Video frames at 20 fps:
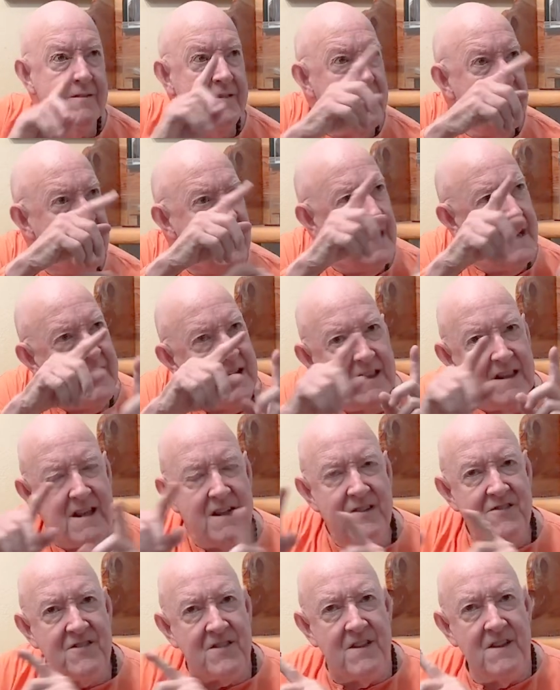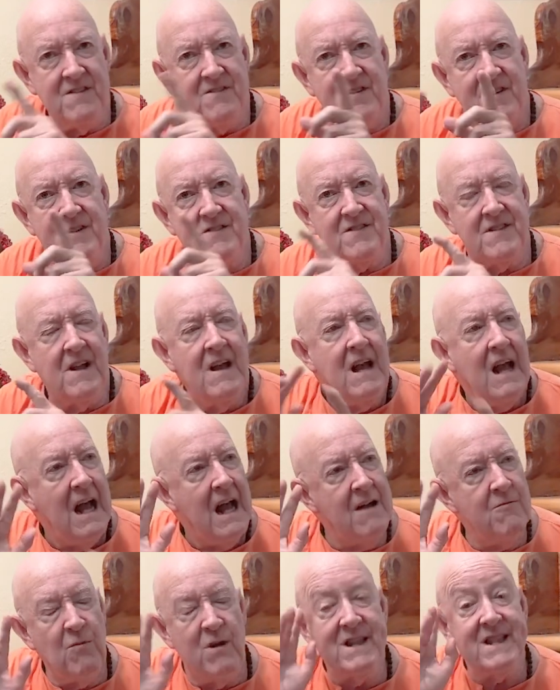He did this,
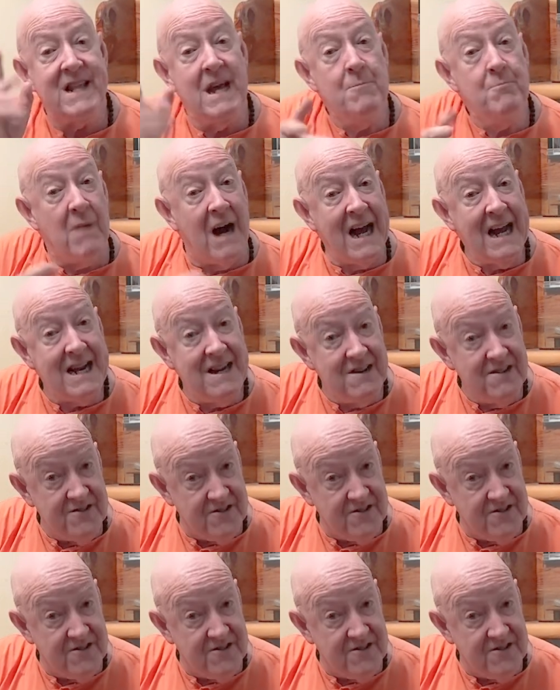and what they might